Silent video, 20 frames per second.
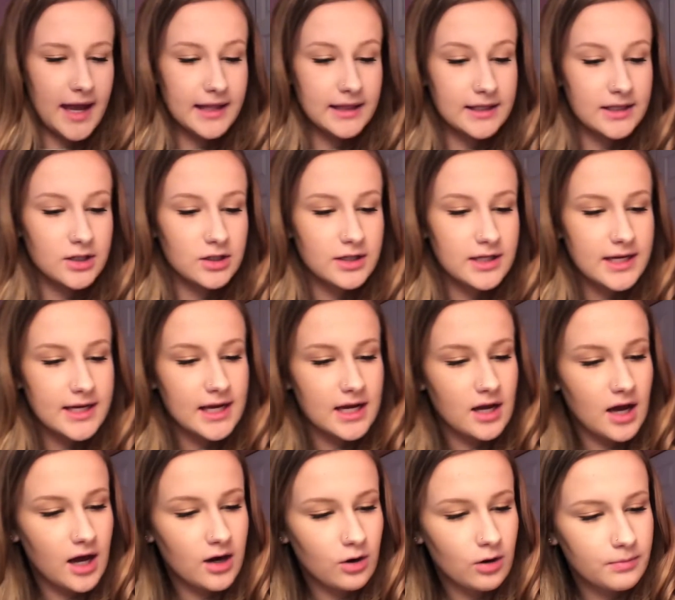I literally
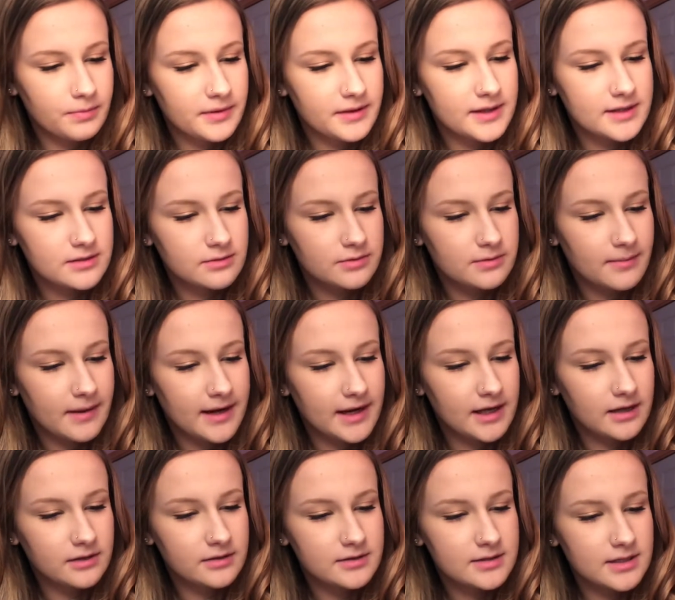cannot open this with my
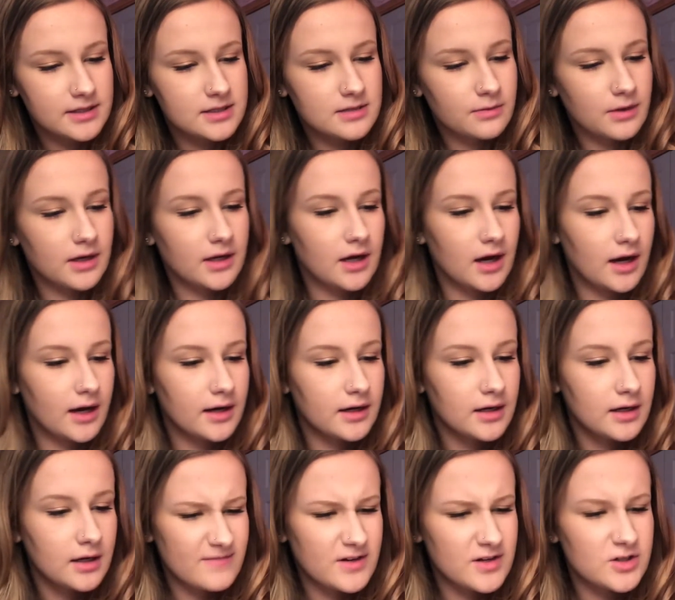nails. I swear to God.
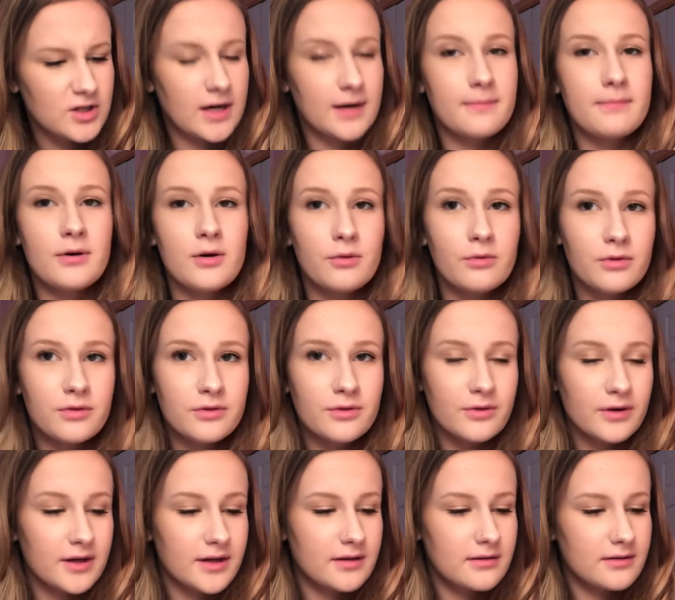I'm gonna try to poke
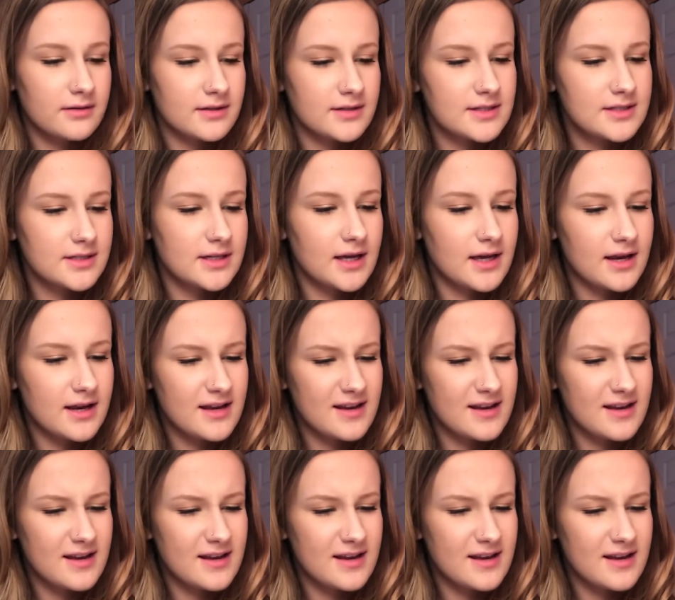through it instead.